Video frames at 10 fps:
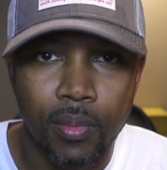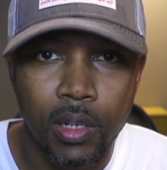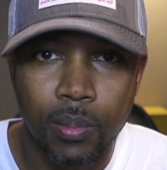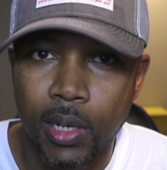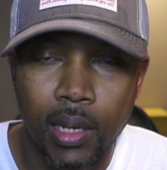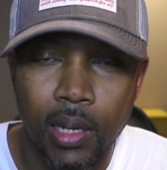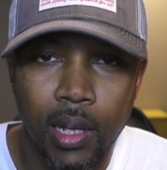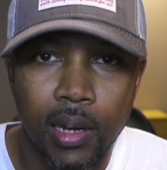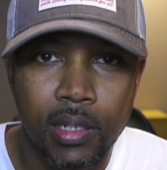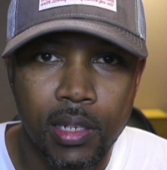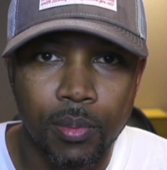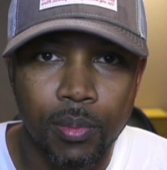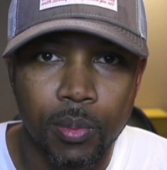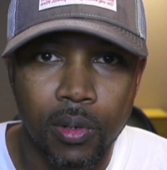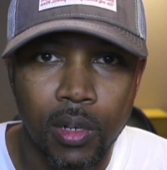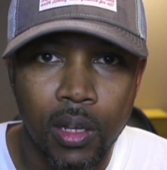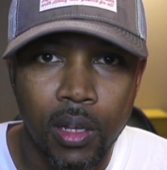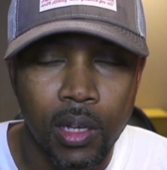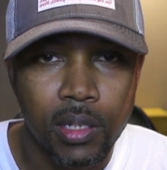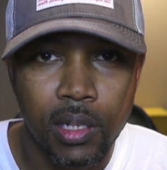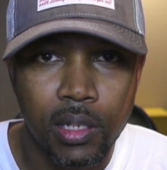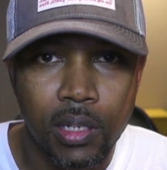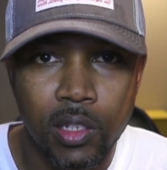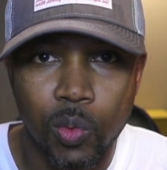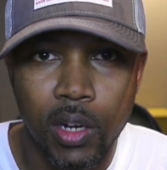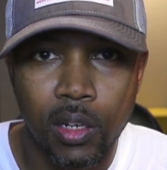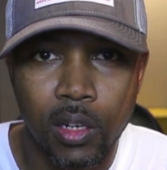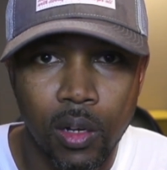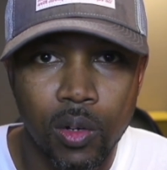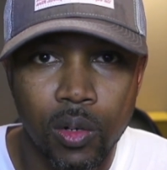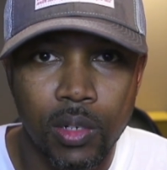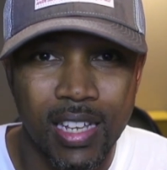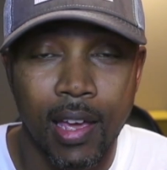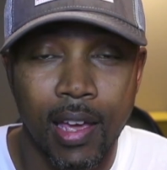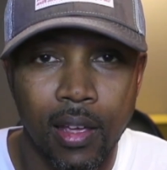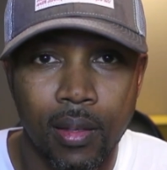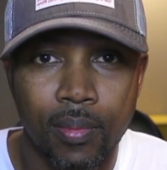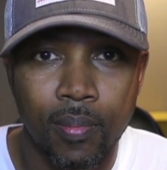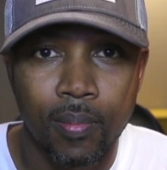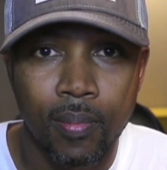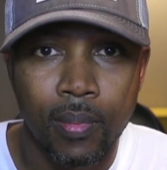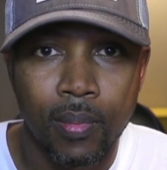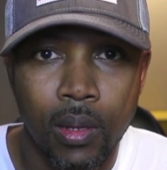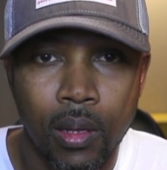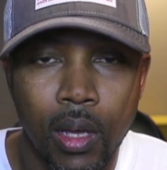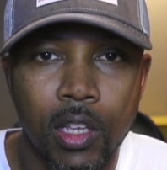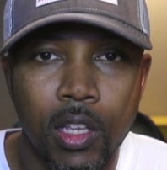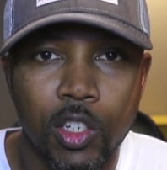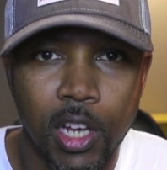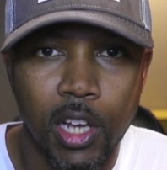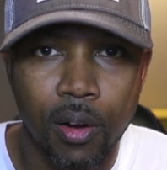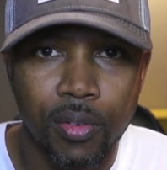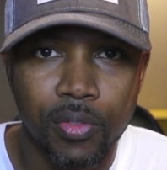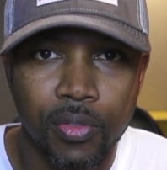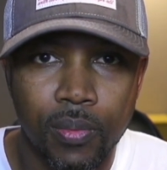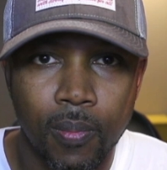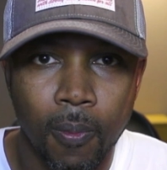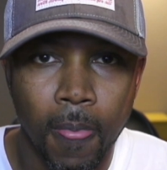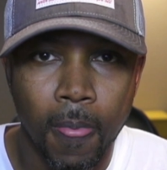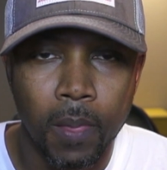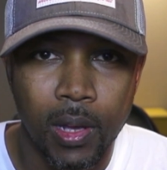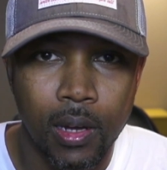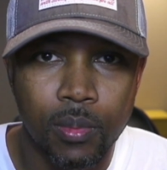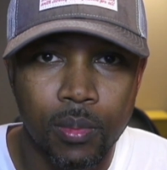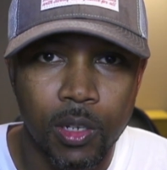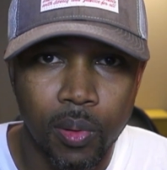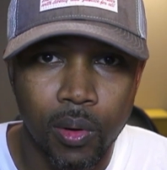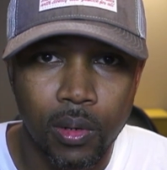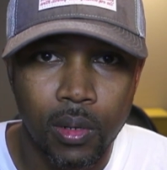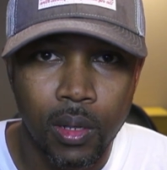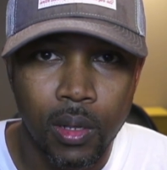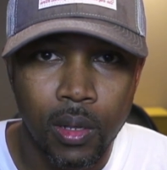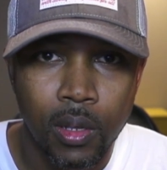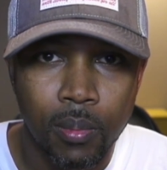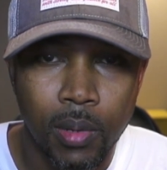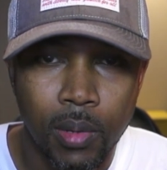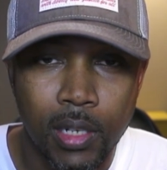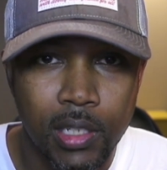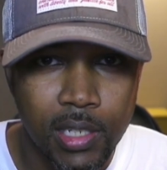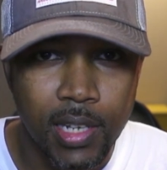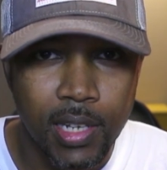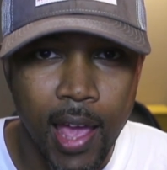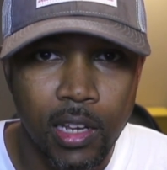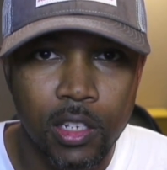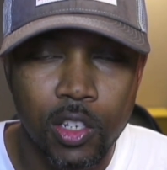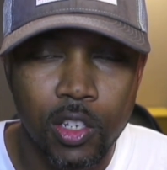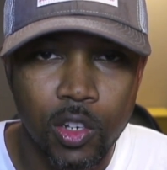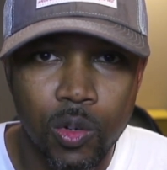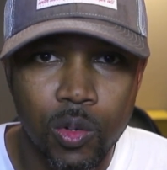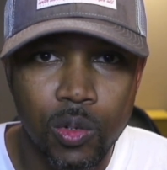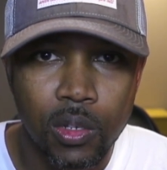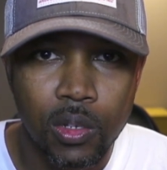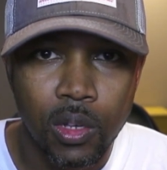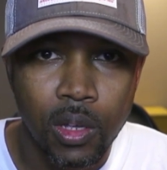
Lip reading: Completely unacceptable. And see, this is where your local DA and your sheriff becomes important, because just like in the schools,